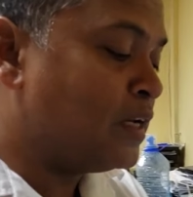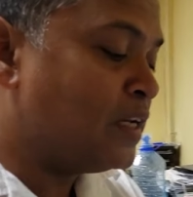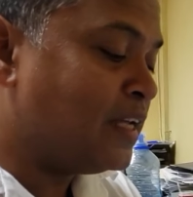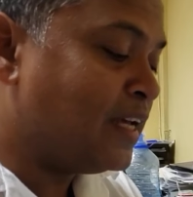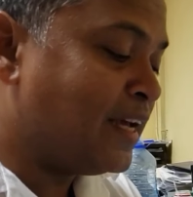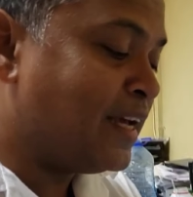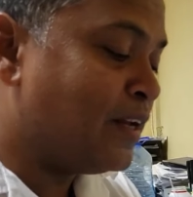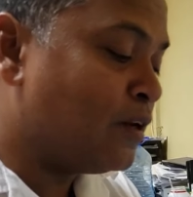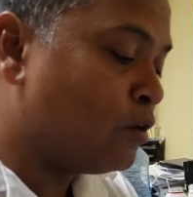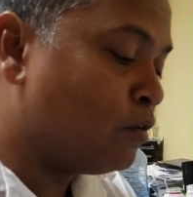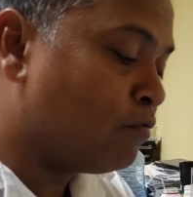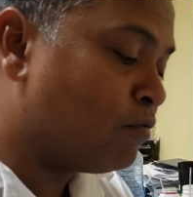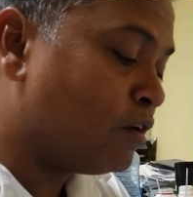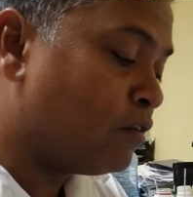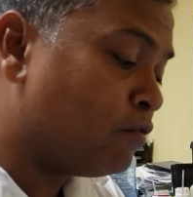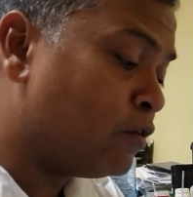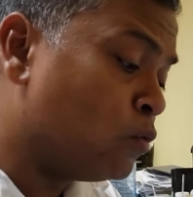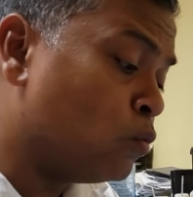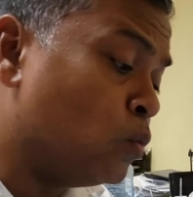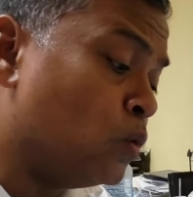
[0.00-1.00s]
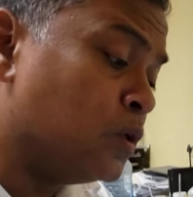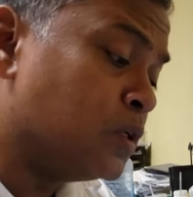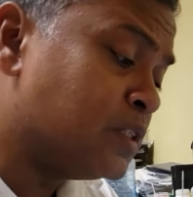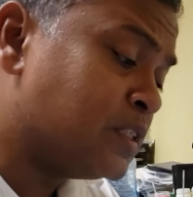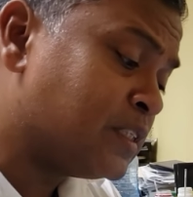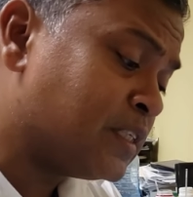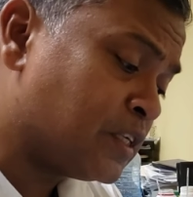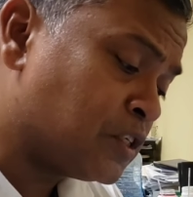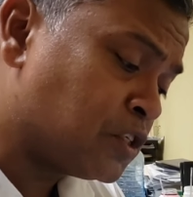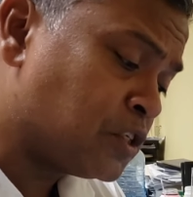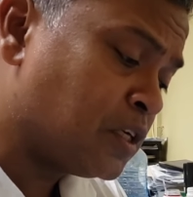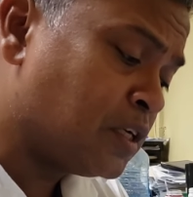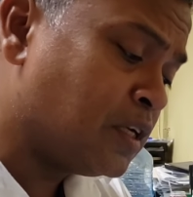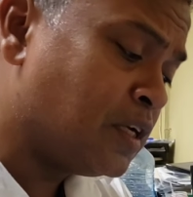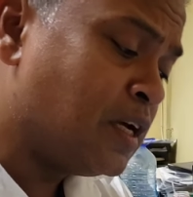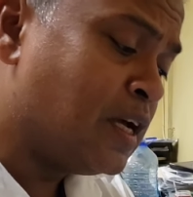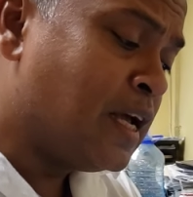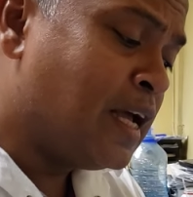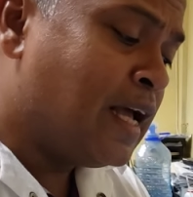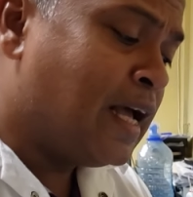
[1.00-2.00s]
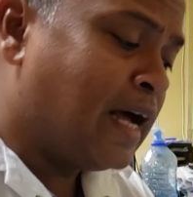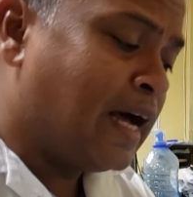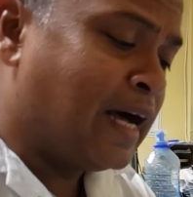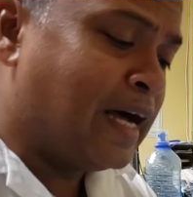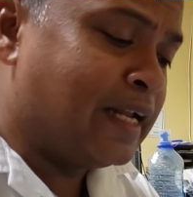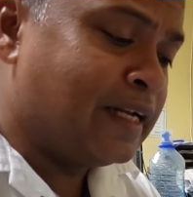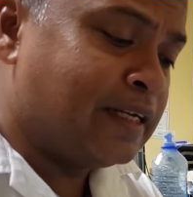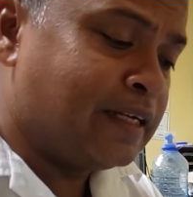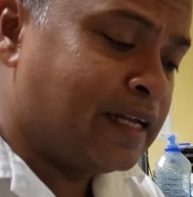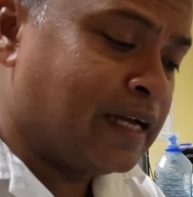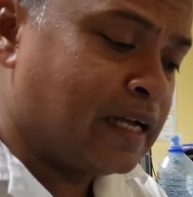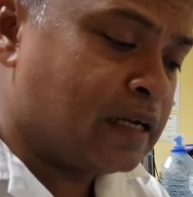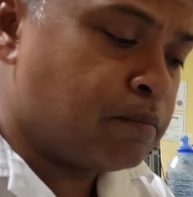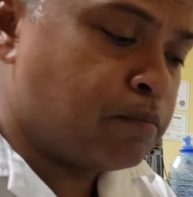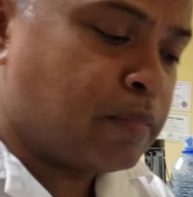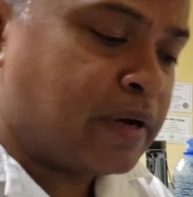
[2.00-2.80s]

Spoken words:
at the end of every work session, and that